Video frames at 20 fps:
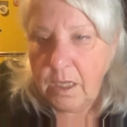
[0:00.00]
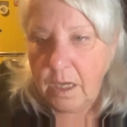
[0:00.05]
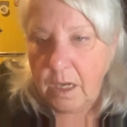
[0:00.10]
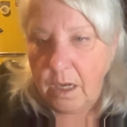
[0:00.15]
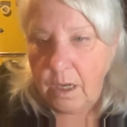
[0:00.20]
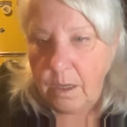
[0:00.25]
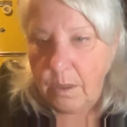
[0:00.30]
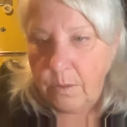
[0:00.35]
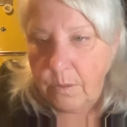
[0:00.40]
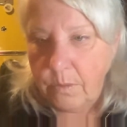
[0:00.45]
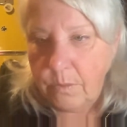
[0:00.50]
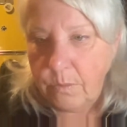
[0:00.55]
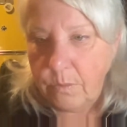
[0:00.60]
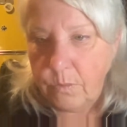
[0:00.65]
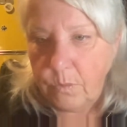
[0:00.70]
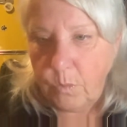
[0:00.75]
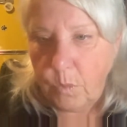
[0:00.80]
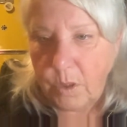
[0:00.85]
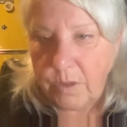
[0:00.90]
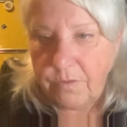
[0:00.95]

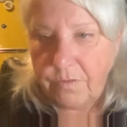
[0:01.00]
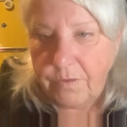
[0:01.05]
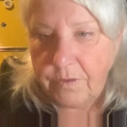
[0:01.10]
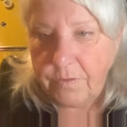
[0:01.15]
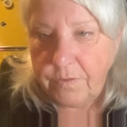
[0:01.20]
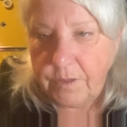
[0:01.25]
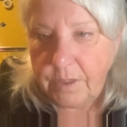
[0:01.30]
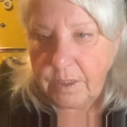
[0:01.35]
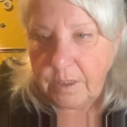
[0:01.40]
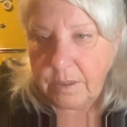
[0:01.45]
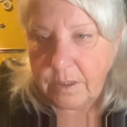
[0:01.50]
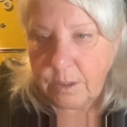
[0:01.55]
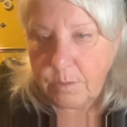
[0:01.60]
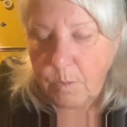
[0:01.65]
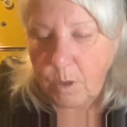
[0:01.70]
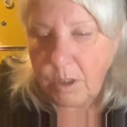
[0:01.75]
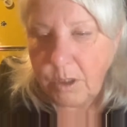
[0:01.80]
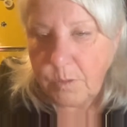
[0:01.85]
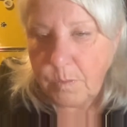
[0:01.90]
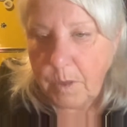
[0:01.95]
150
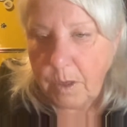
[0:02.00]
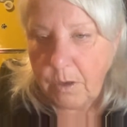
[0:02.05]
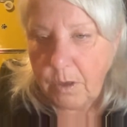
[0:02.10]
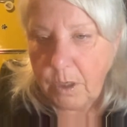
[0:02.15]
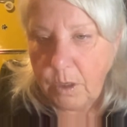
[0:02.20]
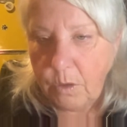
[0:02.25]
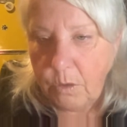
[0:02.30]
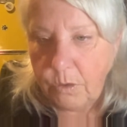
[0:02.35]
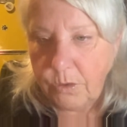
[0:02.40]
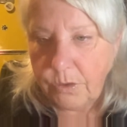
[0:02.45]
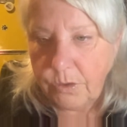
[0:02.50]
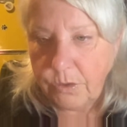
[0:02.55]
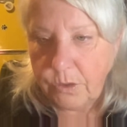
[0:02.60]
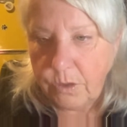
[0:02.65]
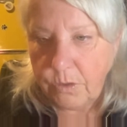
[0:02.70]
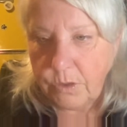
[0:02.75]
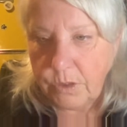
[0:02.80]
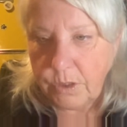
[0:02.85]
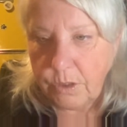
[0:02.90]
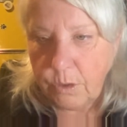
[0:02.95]
smallest battery go
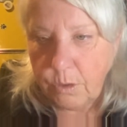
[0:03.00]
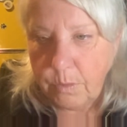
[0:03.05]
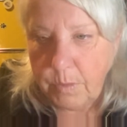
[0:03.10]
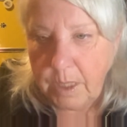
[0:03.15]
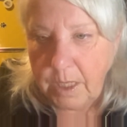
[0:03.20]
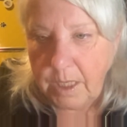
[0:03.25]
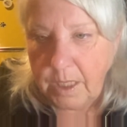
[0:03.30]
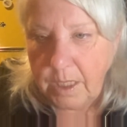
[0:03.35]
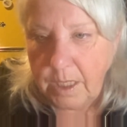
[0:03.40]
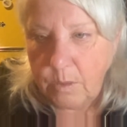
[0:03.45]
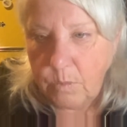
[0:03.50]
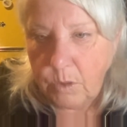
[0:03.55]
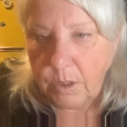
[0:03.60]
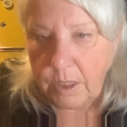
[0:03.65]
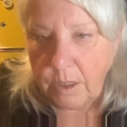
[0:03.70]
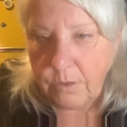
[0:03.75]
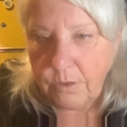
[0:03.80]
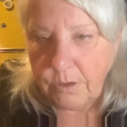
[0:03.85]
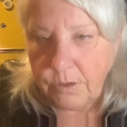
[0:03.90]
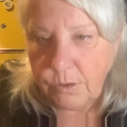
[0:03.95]
zero made, and
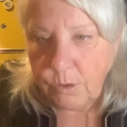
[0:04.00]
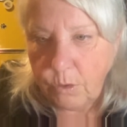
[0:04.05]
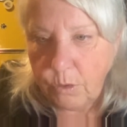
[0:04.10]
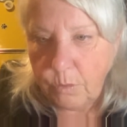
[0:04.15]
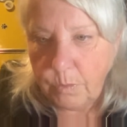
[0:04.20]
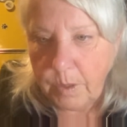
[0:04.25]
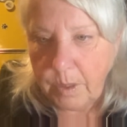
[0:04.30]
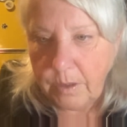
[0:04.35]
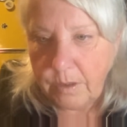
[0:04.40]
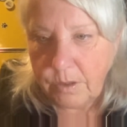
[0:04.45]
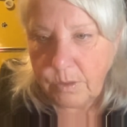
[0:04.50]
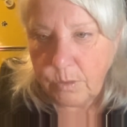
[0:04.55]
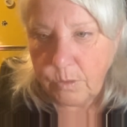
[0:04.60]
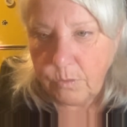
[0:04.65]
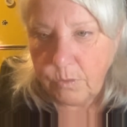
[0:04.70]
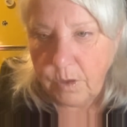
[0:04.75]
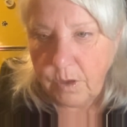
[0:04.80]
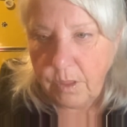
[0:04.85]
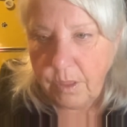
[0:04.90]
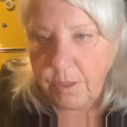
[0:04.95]
without the solar panels it would
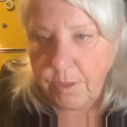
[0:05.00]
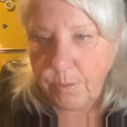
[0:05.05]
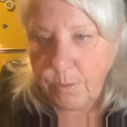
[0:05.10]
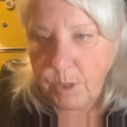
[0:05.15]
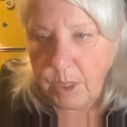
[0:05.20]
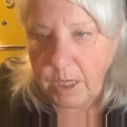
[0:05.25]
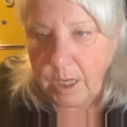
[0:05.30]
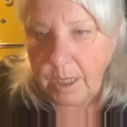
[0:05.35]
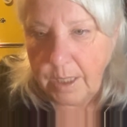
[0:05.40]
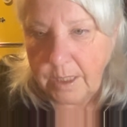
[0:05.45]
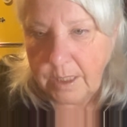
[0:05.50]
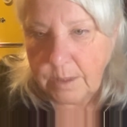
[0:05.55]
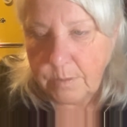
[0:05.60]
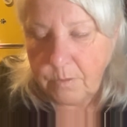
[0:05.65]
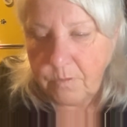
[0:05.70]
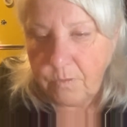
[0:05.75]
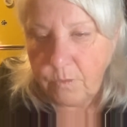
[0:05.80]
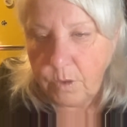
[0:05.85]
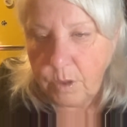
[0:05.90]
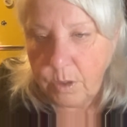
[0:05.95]
run 3 nights
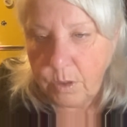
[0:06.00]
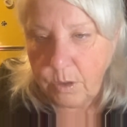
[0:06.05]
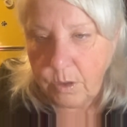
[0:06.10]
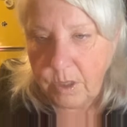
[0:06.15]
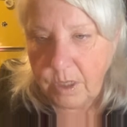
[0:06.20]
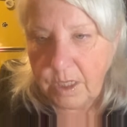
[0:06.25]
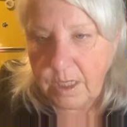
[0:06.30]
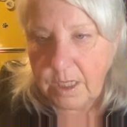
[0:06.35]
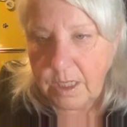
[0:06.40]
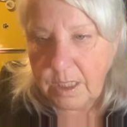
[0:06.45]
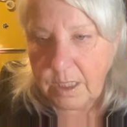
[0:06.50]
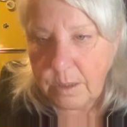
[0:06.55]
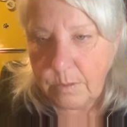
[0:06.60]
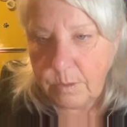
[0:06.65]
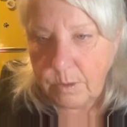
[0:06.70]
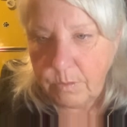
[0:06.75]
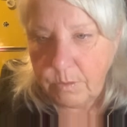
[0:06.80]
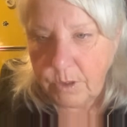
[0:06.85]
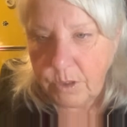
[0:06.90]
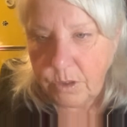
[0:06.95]
before it needed
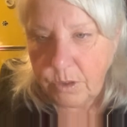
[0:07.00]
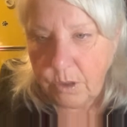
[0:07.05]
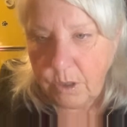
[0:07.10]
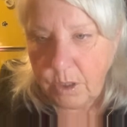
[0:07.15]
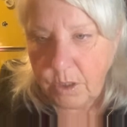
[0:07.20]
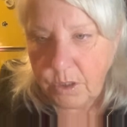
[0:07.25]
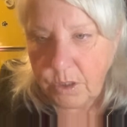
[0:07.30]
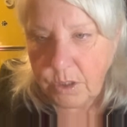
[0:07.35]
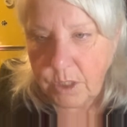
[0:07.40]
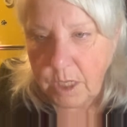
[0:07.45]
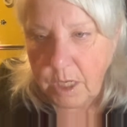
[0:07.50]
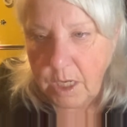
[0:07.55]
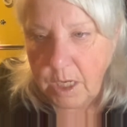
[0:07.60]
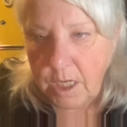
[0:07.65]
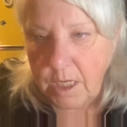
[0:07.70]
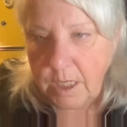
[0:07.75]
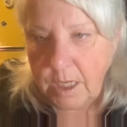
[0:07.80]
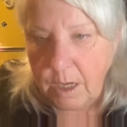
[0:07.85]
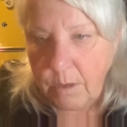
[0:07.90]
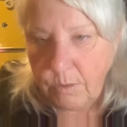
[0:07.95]
to be recharged.
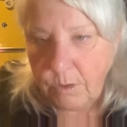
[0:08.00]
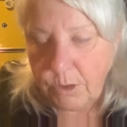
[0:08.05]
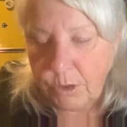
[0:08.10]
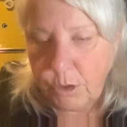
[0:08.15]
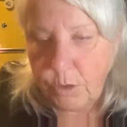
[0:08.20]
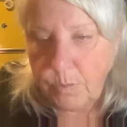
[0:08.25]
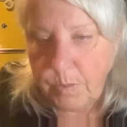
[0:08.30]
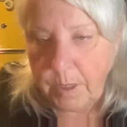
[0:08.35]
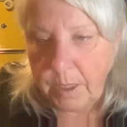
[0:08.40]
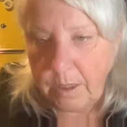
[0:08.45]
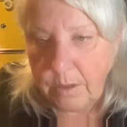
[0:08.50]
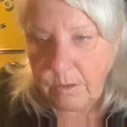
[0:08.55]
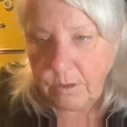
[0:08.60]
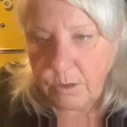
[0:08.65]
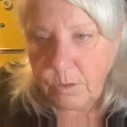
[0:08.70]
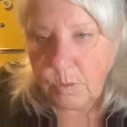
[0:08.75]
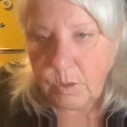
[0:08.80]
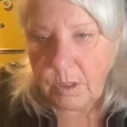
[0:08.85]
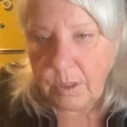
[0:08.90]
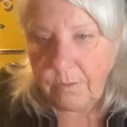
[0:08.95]
Now with 2
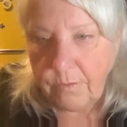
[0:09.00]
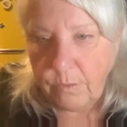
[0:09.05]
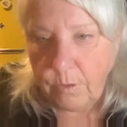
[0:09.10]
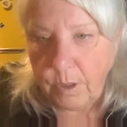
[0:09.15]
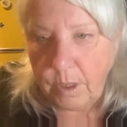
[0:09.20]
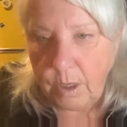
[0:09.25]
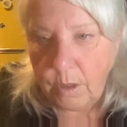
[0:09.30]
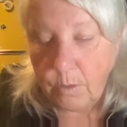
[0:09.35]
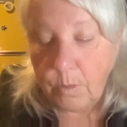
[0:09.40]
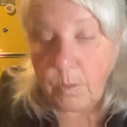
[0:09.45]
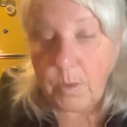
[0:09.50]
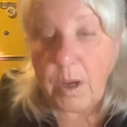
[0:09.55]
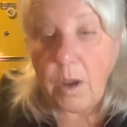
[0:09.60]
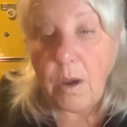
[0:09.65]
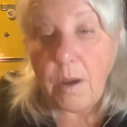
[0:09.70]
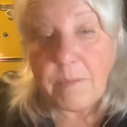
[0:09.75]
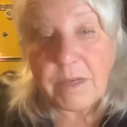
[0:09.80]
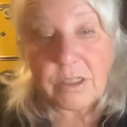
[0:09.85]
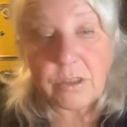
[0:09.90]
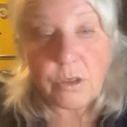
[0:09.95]
panels we never run out of.
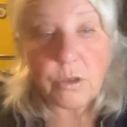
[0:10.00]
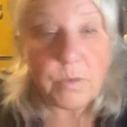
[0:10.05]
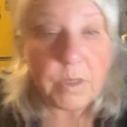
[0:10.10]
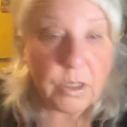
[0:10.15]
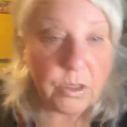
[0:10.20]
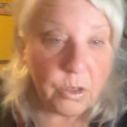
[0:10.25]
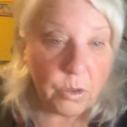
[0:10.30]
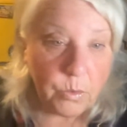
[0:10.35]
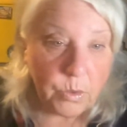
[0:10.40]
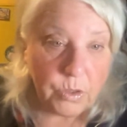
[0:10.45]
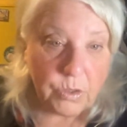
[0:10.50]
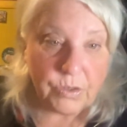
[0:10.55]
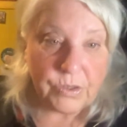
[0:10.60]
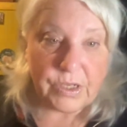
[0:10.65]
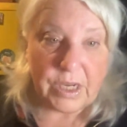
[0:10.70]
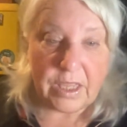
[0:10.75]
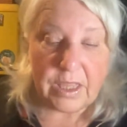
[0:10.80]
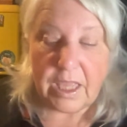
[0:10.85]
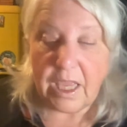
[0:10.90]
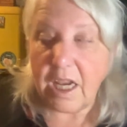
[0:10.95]
Now I'm assuming though when you
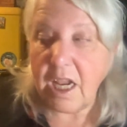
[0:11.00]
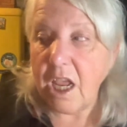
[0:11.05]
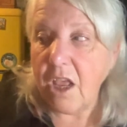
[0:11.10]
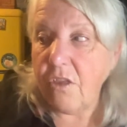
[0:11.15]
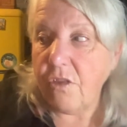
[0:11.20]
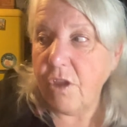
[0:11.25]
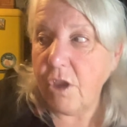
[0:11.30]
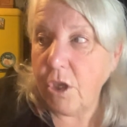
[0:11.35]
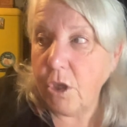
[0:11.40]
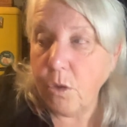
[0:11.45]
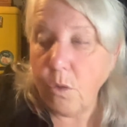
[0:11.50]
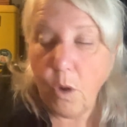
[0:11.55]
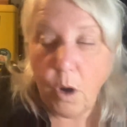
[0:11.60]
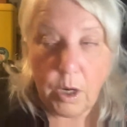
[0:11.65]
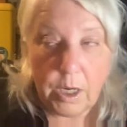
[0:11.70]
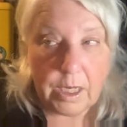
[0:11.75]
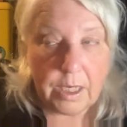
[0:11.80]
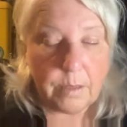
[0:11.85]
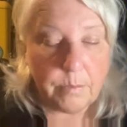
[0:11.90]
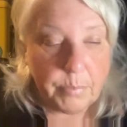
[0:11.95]
say that you
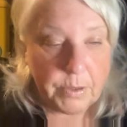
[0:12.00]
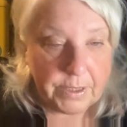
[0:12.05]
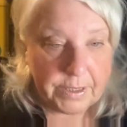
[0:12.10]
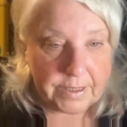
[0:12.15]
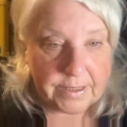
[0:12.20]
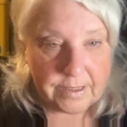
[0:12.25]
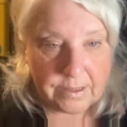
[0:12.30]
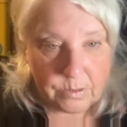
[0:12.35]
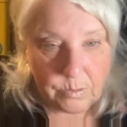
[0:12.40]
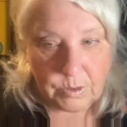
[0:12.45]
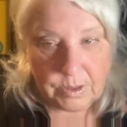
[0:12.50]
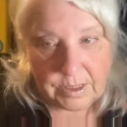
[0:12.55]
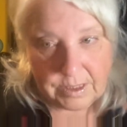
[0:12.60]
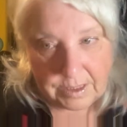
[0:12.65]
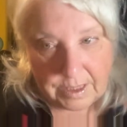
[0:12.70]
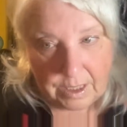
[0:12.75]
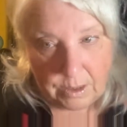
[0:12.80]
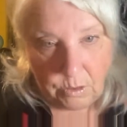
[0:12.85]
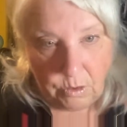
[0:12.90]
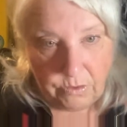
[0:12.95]
are in places with
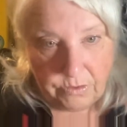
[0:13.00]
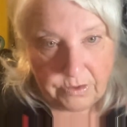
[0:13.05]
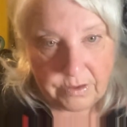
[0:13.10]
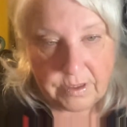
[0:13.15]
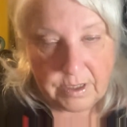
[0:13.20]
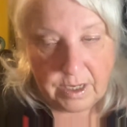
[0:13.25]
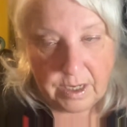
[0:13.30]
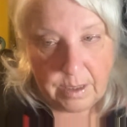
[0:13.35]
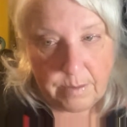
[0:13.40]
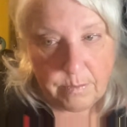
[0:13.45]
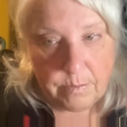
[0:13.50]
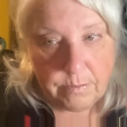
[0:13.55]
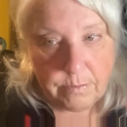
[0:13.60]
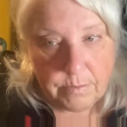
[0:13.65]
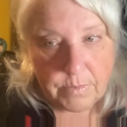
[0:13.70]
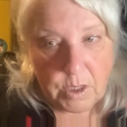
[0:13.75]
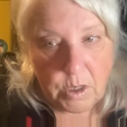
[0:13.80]
sun all the time,